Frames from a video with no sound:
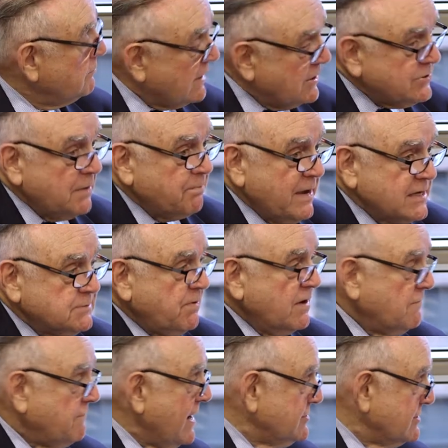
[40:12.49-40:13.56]
I said, based
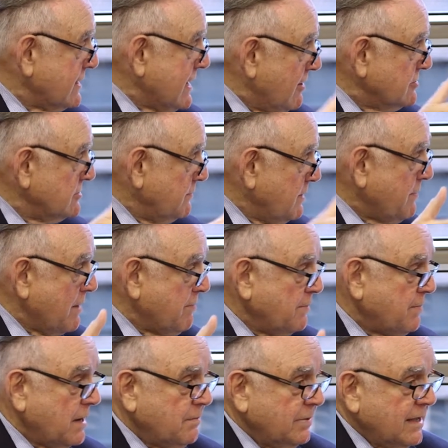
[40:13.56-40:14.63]
upon advice of counsel, blah, blah, blah,
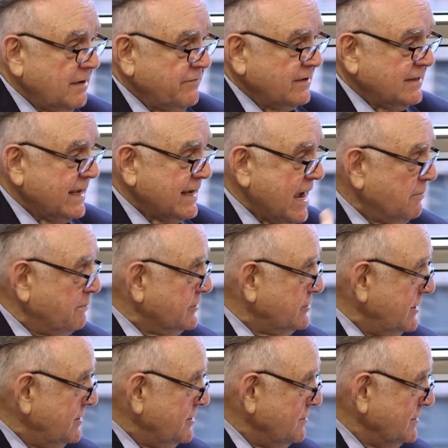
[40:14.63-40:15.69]
blah, blah. I felt like Al
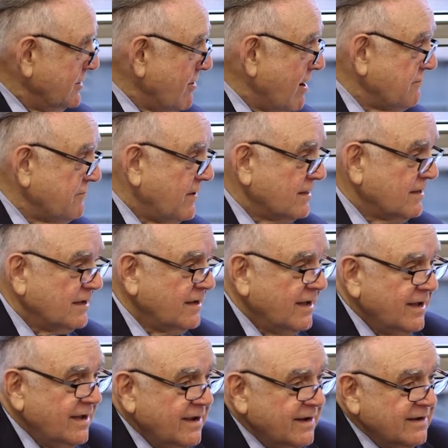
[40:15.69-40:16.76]
Pacino in The Godfather.
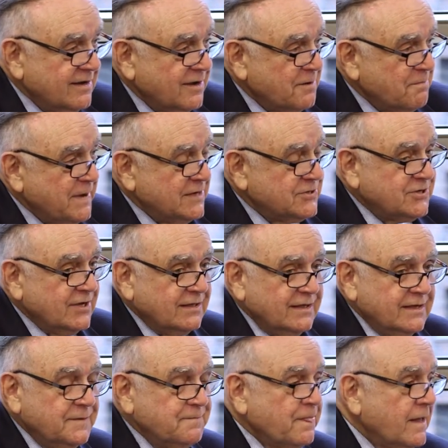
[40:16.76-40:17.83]
But
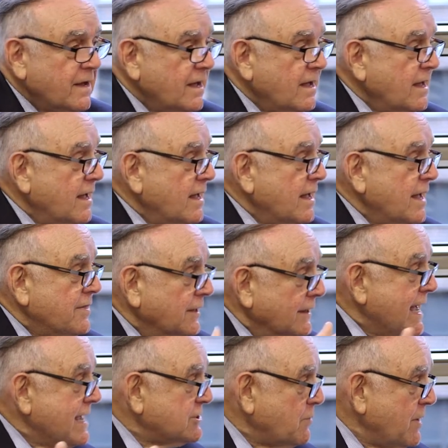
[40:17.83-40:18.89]
basically, and the
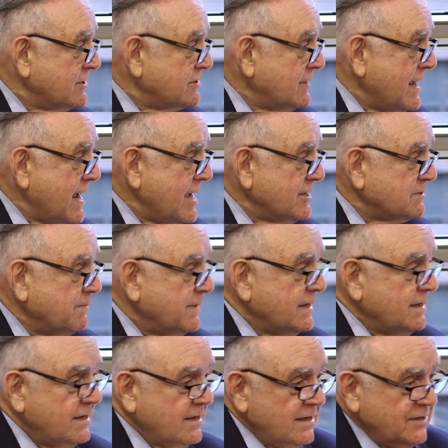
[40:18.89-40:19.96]
last question they asked me
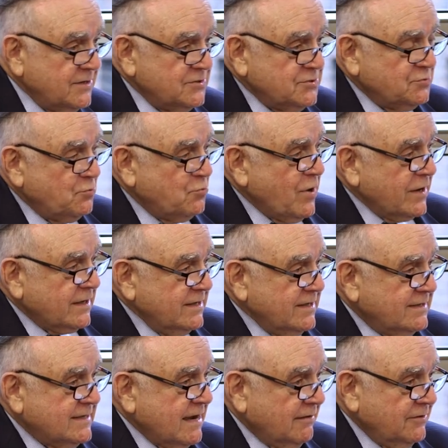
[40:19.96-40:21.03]
is, what can
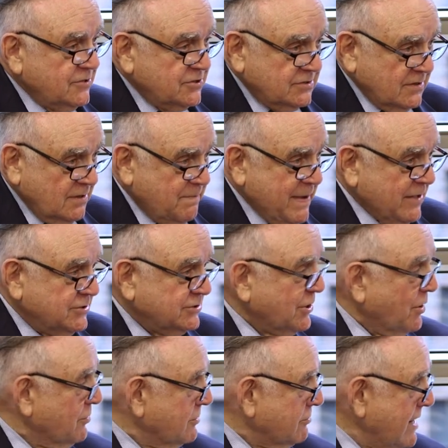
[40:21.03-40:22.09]
you tell us about
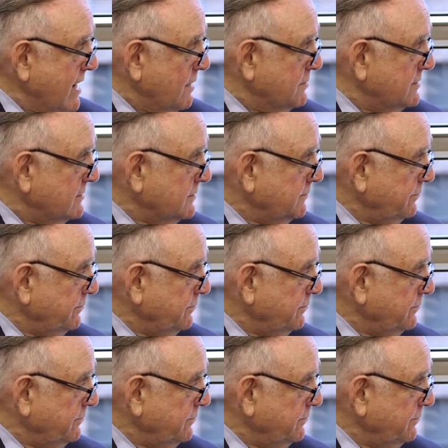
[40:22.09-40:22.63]
stone crabs?